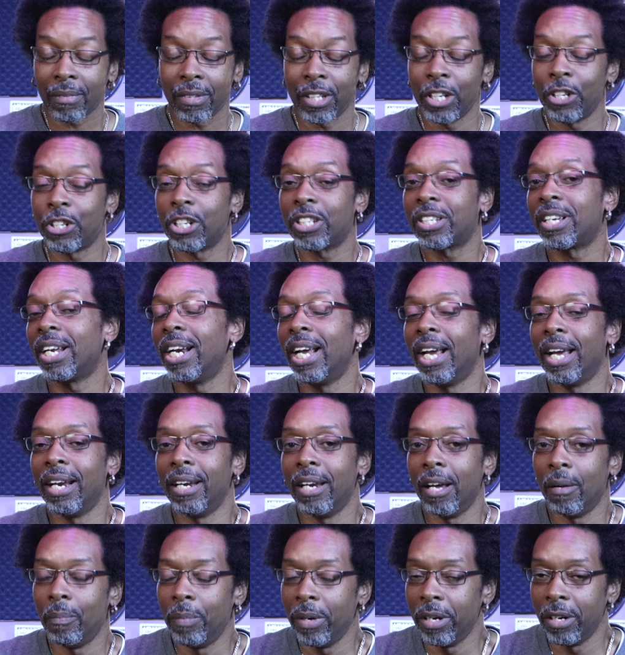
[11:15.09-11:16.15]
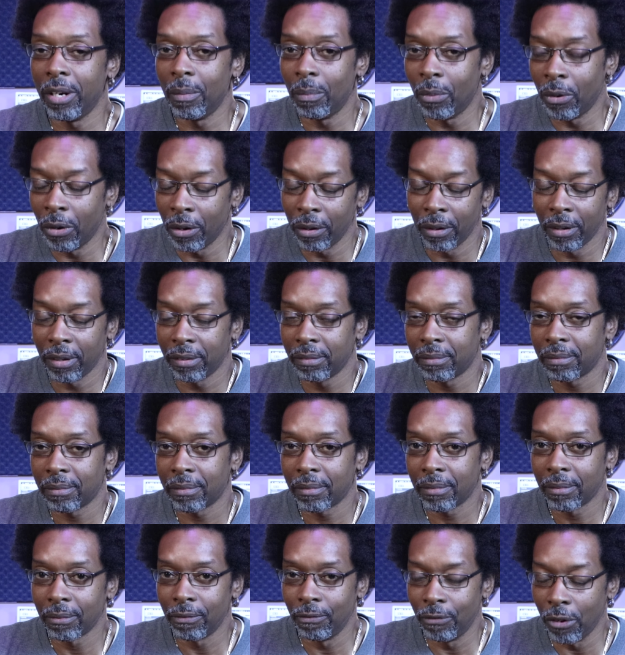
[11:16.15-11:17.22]
You're just going to end up being a more
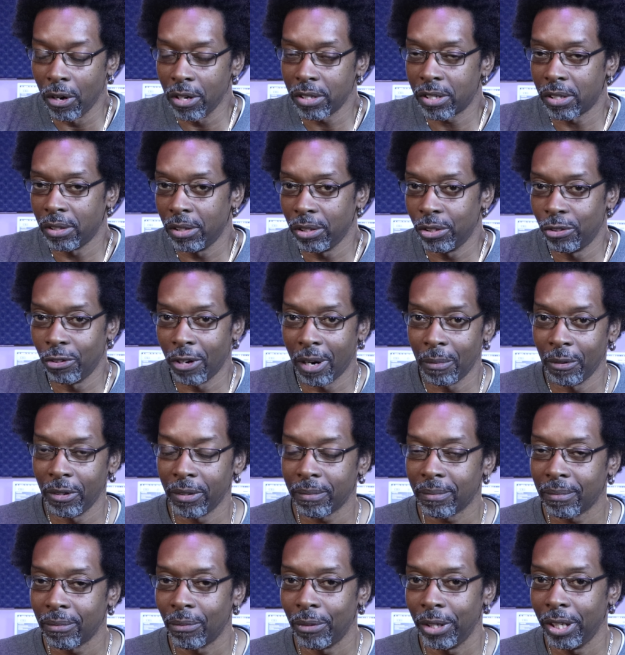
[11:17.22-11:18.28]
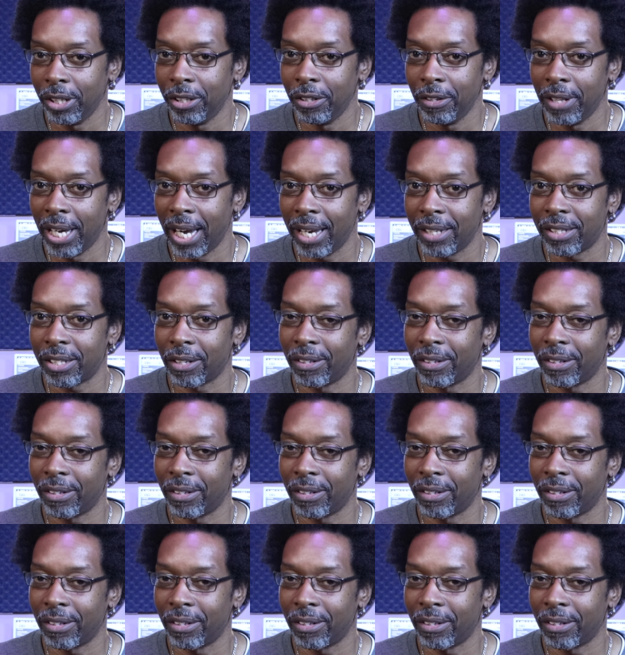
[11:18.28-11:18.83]
versatile drummer when you do that.